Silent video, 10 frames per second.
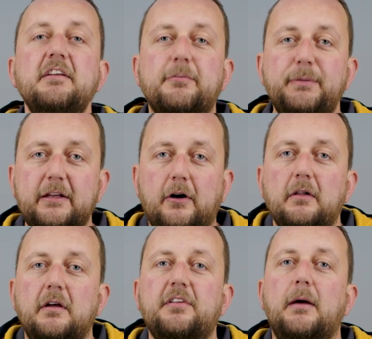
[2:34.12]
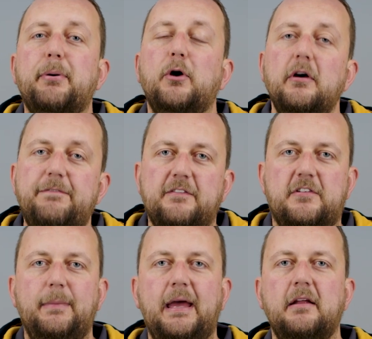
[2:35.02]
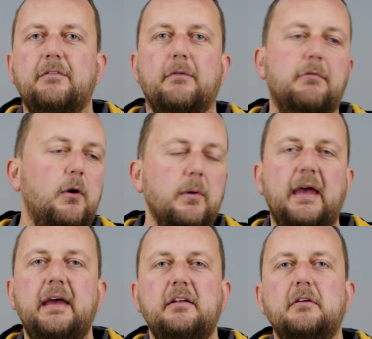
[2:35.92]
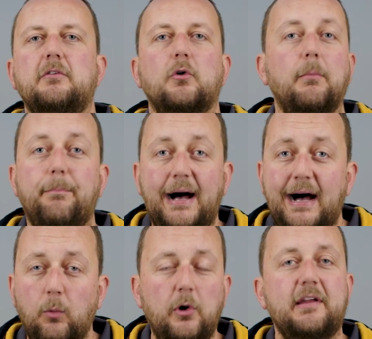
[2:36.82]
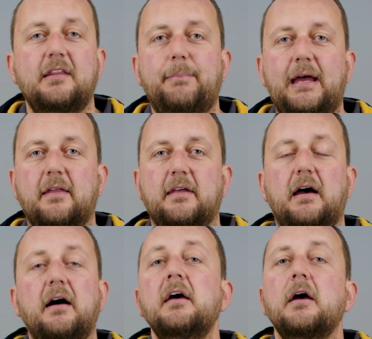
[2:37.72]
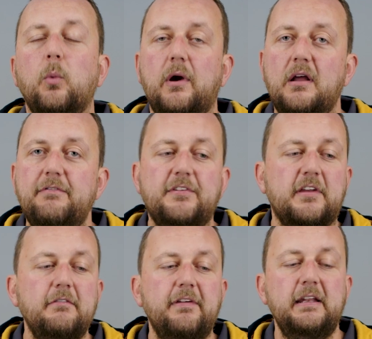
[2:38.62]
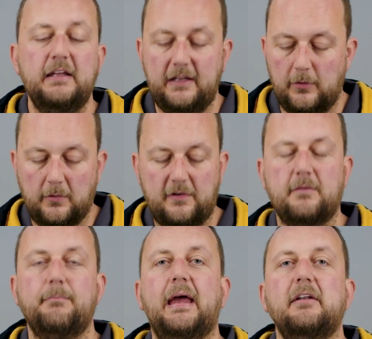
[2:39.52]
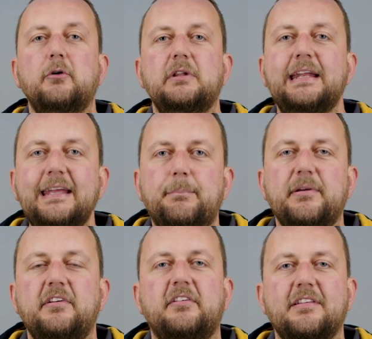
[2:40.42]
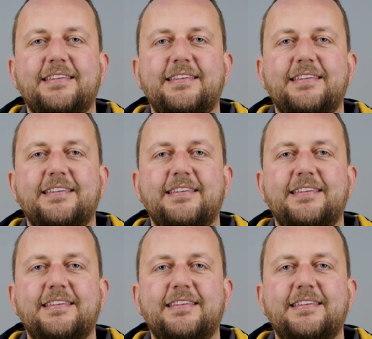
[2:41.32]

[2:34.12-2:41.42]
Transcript: These split collars are perfect to mounting for roll cages or bar work in the back of the car, wherever's convenient in order to mount your linear position